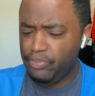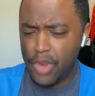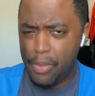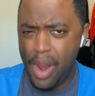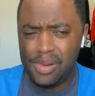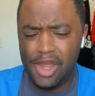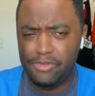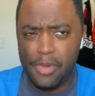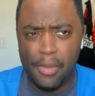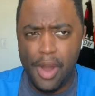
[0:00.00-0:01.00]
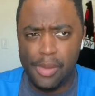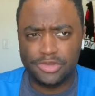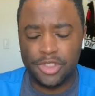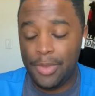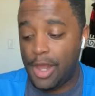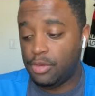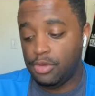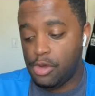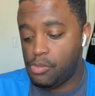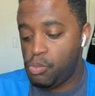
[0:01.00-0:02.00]
probably got it from my mom or something, I don't
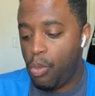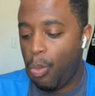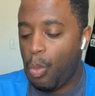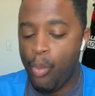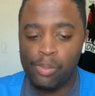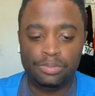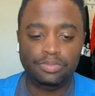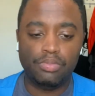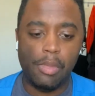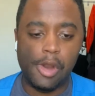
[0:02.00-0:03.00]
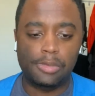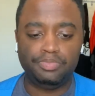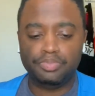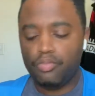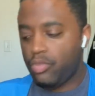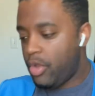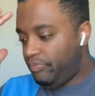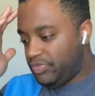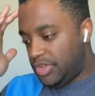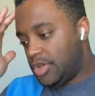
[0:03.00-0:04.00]
know, but
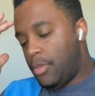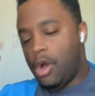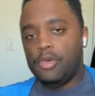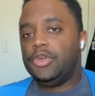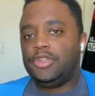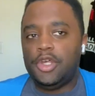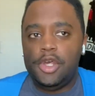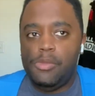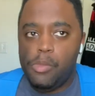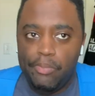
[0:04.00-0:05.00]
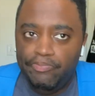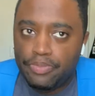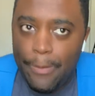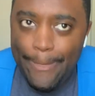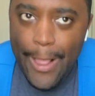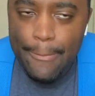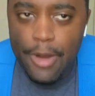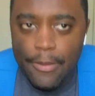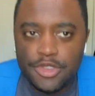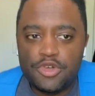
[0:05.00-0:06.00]
it's something I always did. But
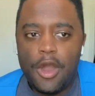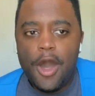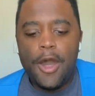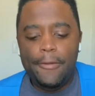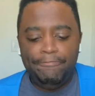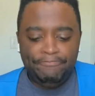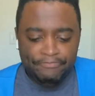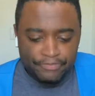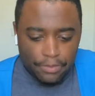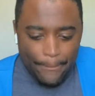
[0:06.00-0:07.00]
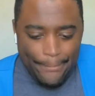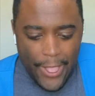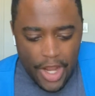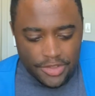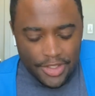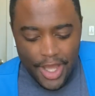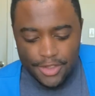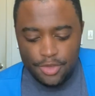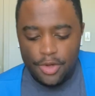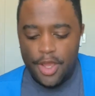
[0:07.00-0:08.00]
I'm gonna try to not
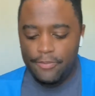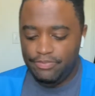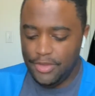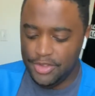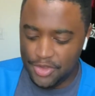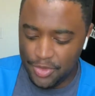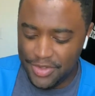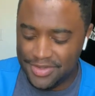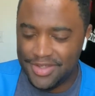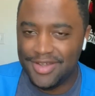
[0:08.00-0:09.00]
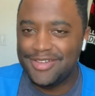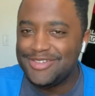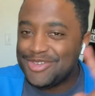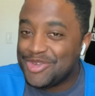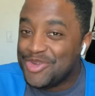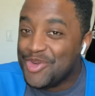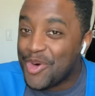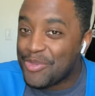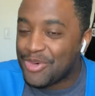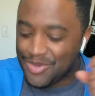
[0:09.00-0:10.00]
do that and do it the
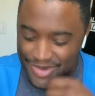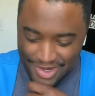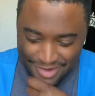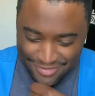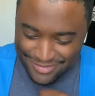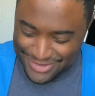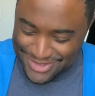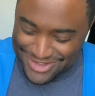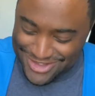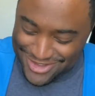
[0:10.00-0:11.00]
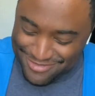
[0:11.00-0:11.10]
normal way. I